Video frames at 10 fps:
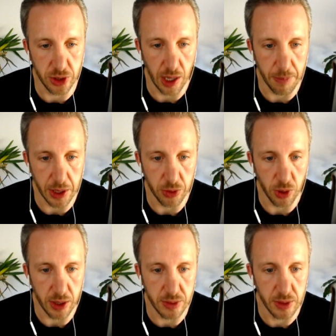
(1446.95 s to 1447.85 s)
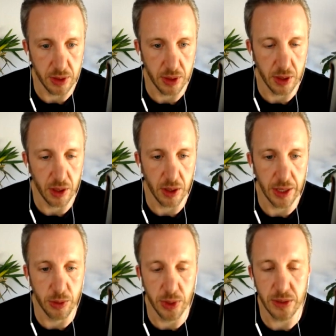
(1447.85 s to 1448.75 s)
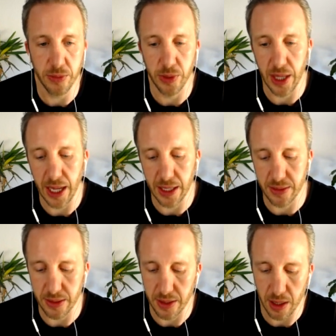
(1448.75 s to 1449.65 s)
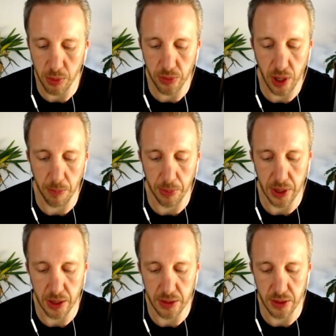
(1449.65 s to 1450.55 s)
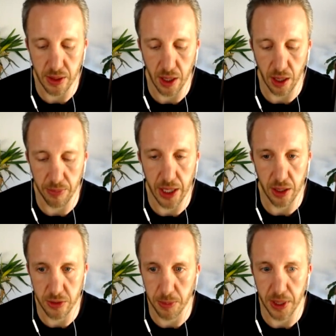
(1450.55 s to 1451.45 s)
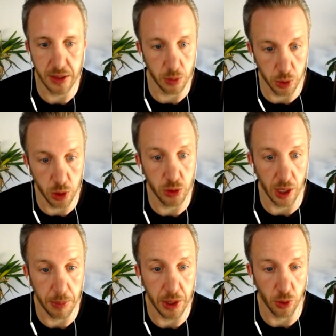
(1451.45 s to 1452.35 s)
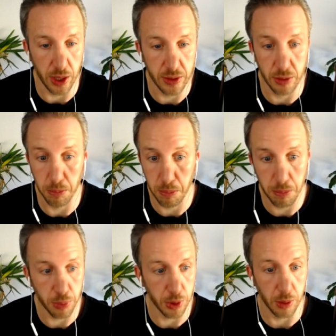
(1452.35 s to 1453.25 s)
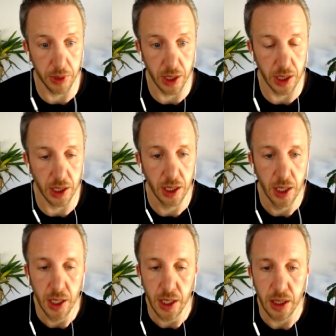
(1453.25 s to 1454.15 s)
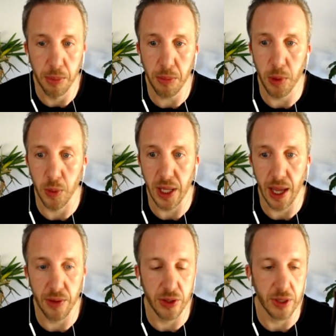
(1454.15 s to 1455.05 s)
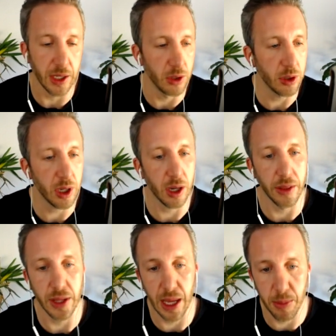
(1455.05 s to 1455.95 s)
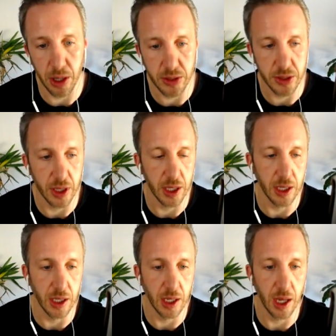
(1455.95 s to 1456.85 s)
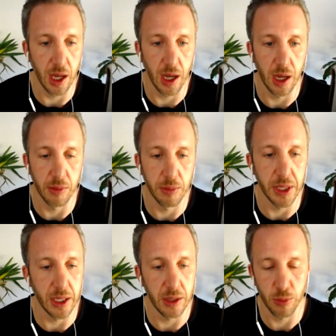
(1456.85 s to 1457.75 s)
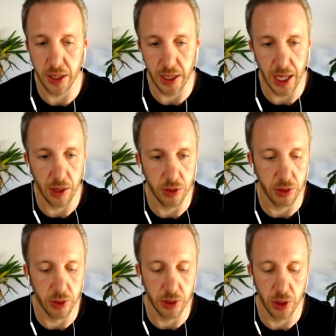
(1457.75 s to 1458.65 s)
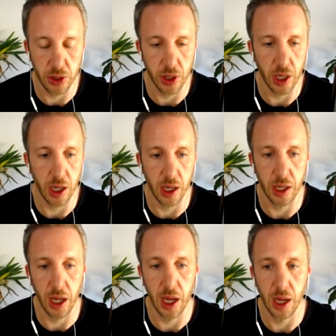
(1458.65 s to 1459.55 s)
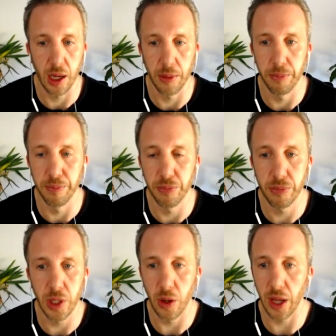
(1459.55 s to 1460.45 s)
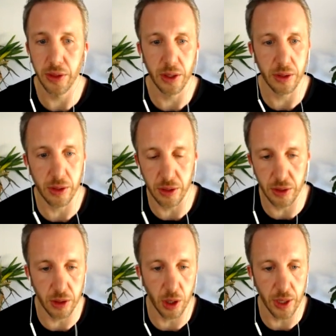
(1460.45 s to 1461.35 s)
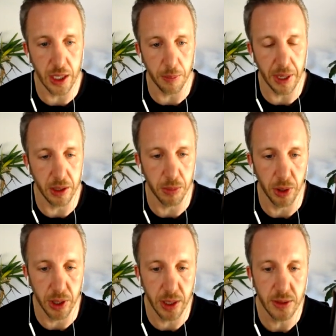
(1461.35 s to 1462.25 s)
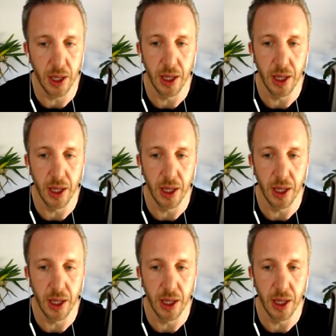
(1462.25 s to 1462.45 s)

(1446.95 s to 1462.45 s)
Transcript: the IP address, uh, and the reason for that is there's a number of companies um, in our space that will use IP address predominantly the problem that we have is like you look at like the MRC, uh, the Media Rating Council, and you look at um, you know other uh, you know, independent bodies